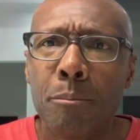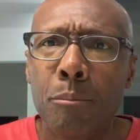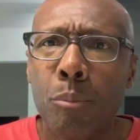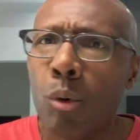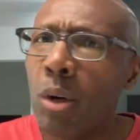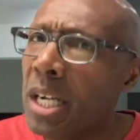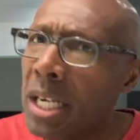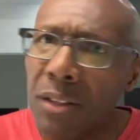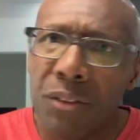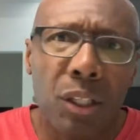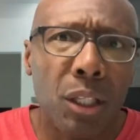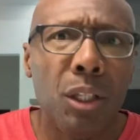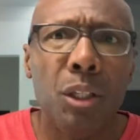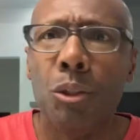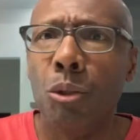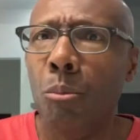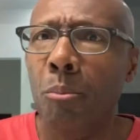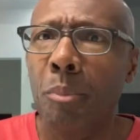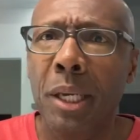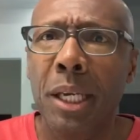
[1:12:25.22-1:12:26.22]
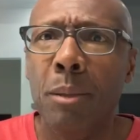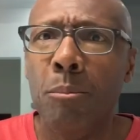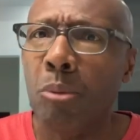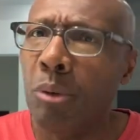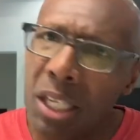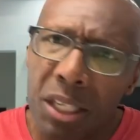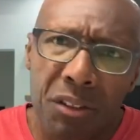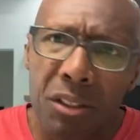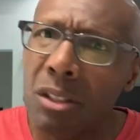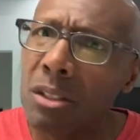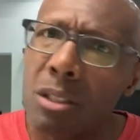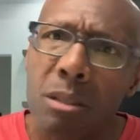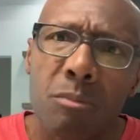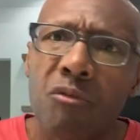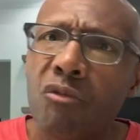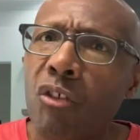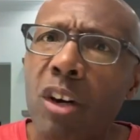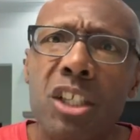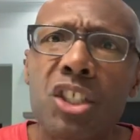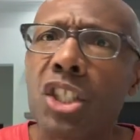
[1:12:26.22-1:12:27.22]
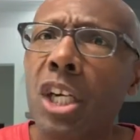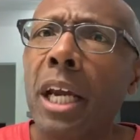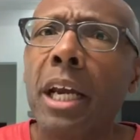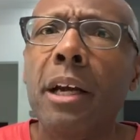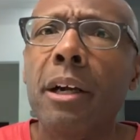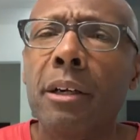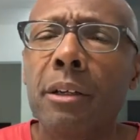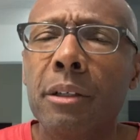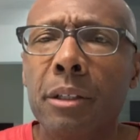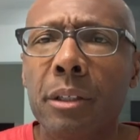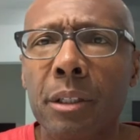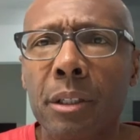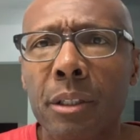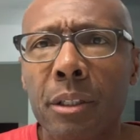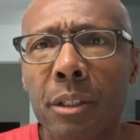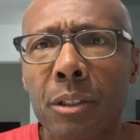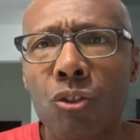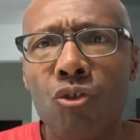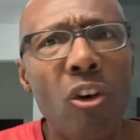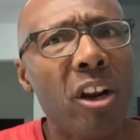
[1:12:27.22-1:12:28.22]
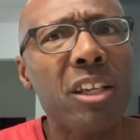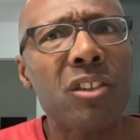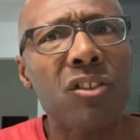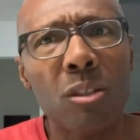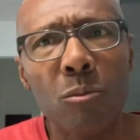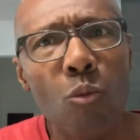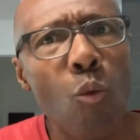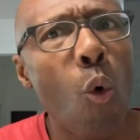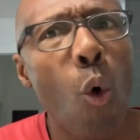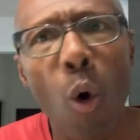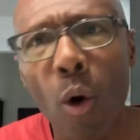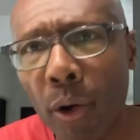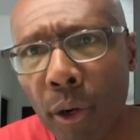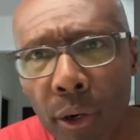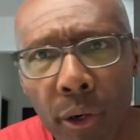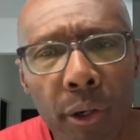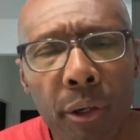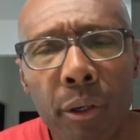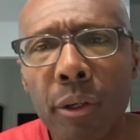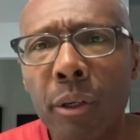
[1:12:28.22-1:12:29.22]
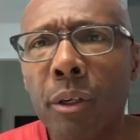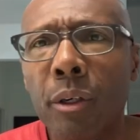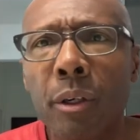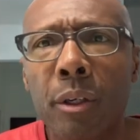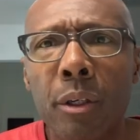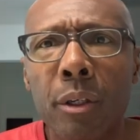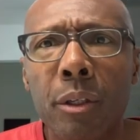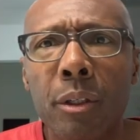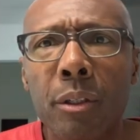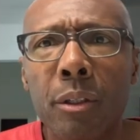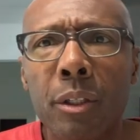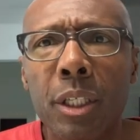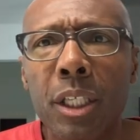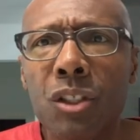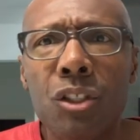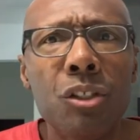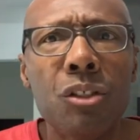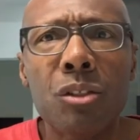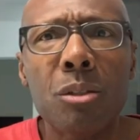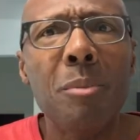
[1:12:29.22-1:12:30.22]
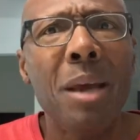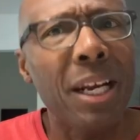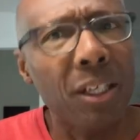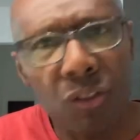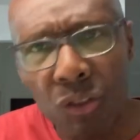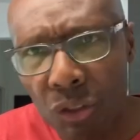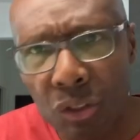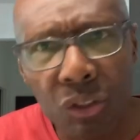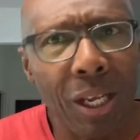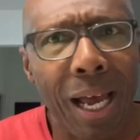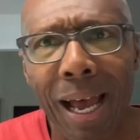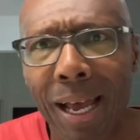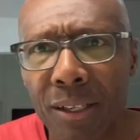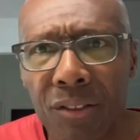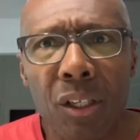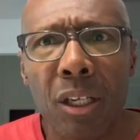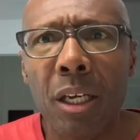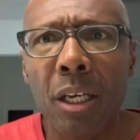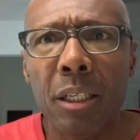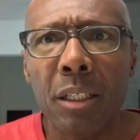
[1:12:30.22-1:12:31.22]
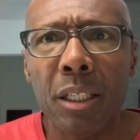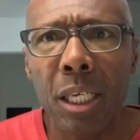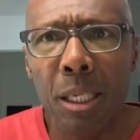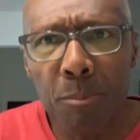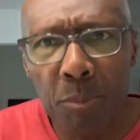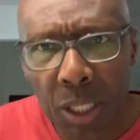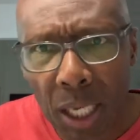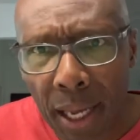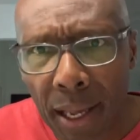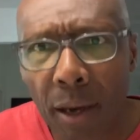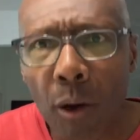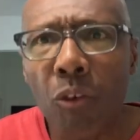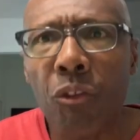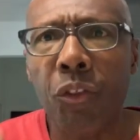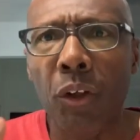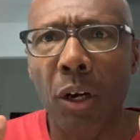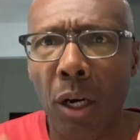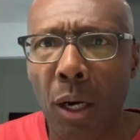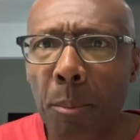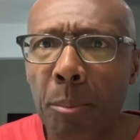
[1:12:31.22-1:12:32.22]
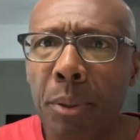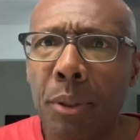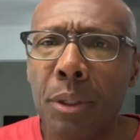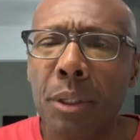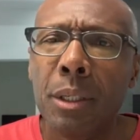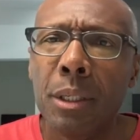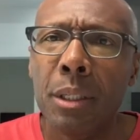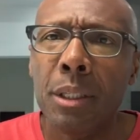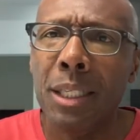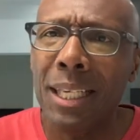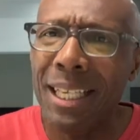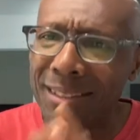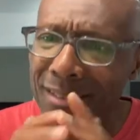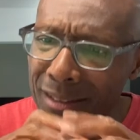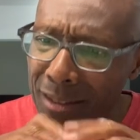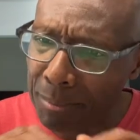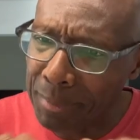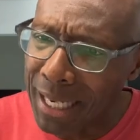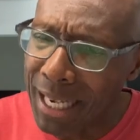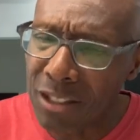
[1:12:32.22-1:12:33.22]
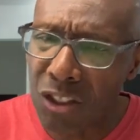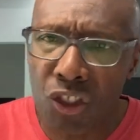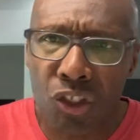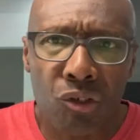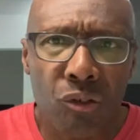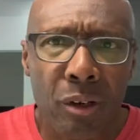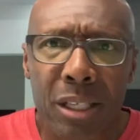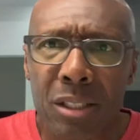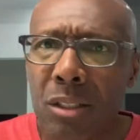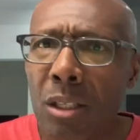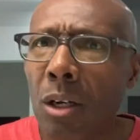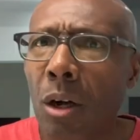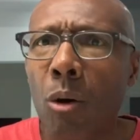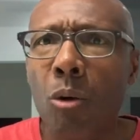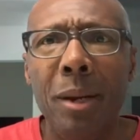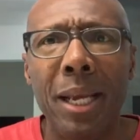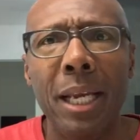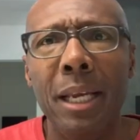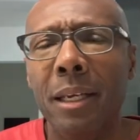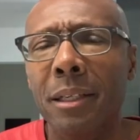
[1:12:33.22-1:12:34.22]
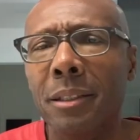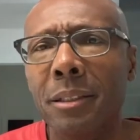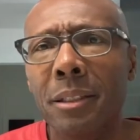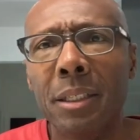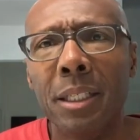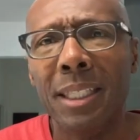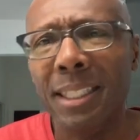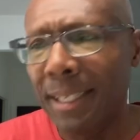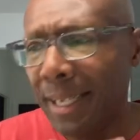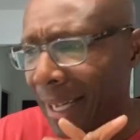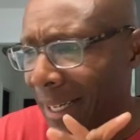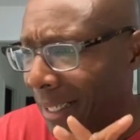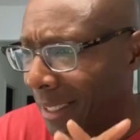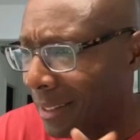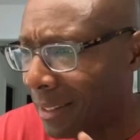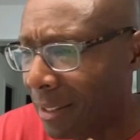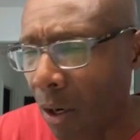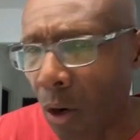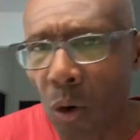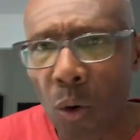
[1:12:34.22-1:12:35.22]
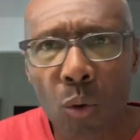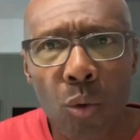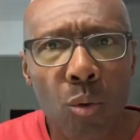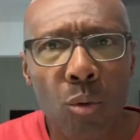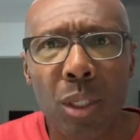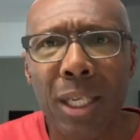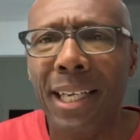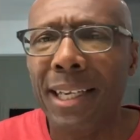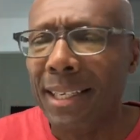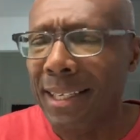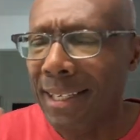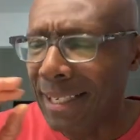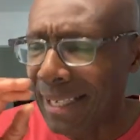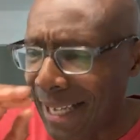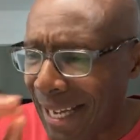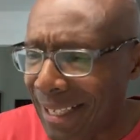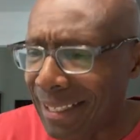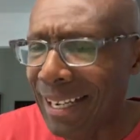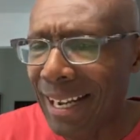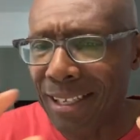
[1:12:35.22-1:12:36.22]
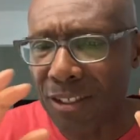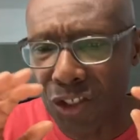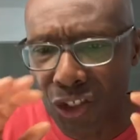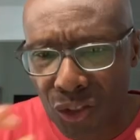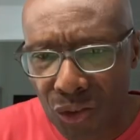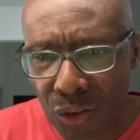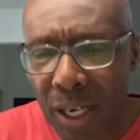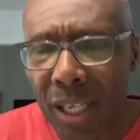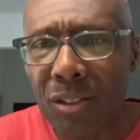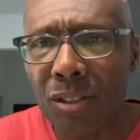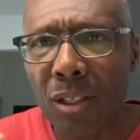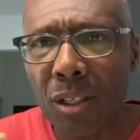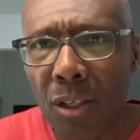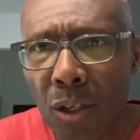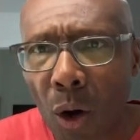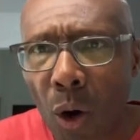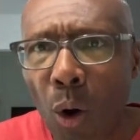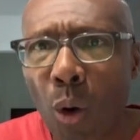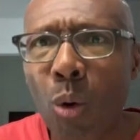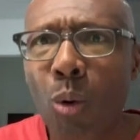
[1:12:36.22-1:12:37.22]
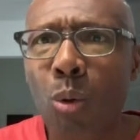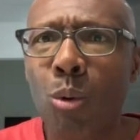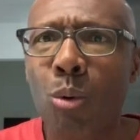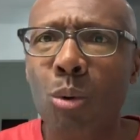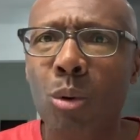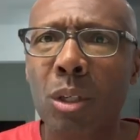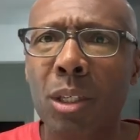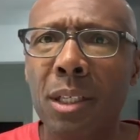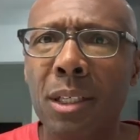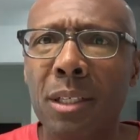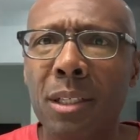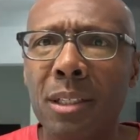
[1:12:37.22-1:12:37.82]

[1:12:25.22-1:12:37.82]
Breathe a little bit. Breathe in some fresh air. Drink some water. Get you some exercise in. Keep your health up. Let some of that stress go, man. Let it go. Let that stress go.